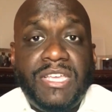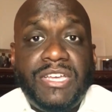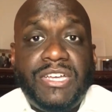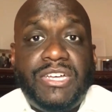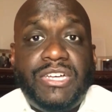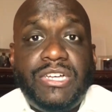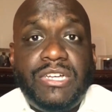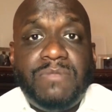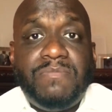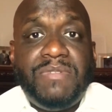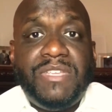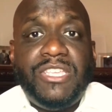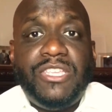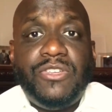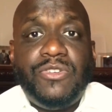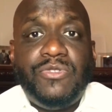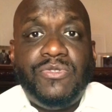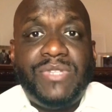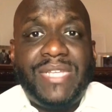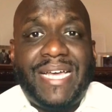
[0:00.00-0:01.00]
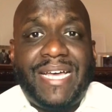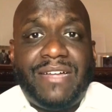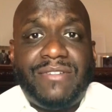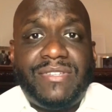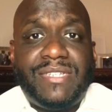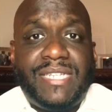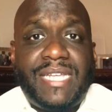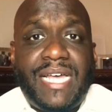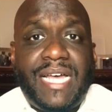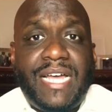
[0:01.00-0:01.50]
could be used
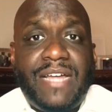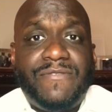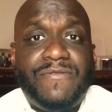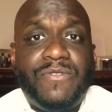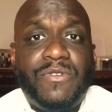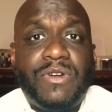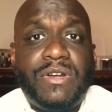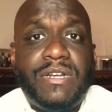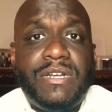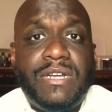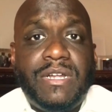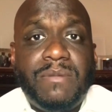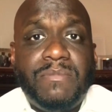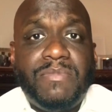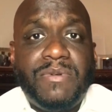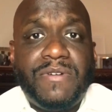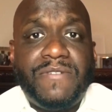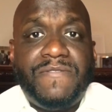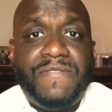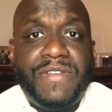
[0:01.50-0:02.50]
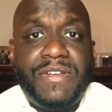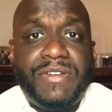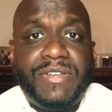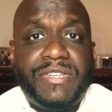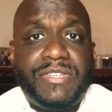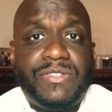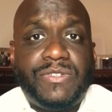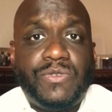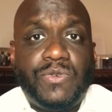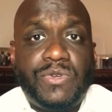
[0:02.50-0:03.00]
outside for a number of
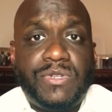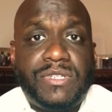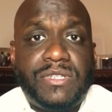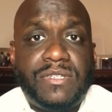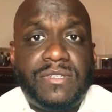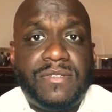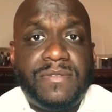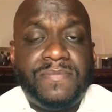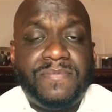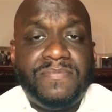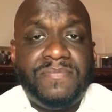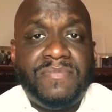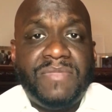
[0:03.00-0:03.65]
various sources.